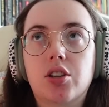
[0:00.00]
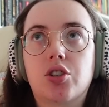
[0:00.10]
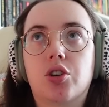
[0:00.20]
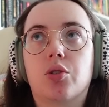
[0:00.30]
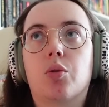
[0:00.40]

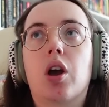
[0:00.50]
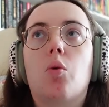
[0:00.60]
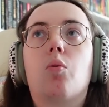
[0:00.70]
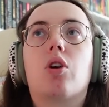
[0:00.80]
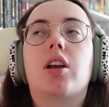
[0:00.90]
to
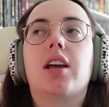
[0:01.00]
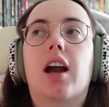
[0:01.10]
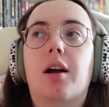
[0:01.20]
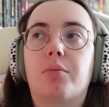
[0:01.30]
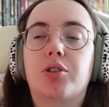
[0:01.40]
working
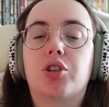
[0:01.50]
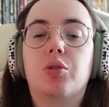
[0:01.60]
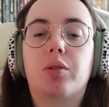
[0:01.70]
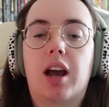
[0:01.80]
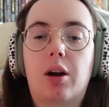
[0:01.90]
up
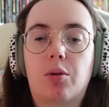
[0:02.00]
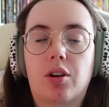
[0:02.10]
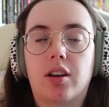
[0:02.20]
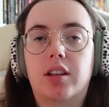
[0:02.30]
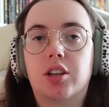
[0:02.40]
to 1 hour,
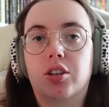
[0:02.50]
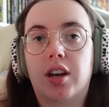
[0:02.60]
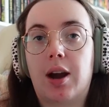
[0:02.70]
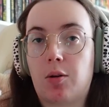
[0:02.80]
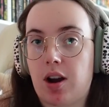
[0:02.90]
and then
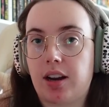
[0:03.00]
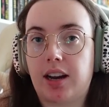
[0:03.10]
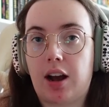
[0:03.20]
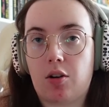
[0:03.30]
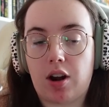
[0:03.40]
now we're at
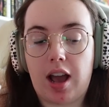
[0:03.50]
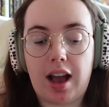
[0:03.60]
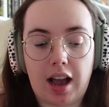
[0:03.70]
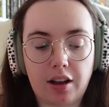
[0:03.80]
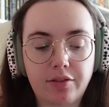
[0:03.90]
1.5
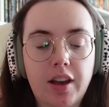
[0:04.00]
hours.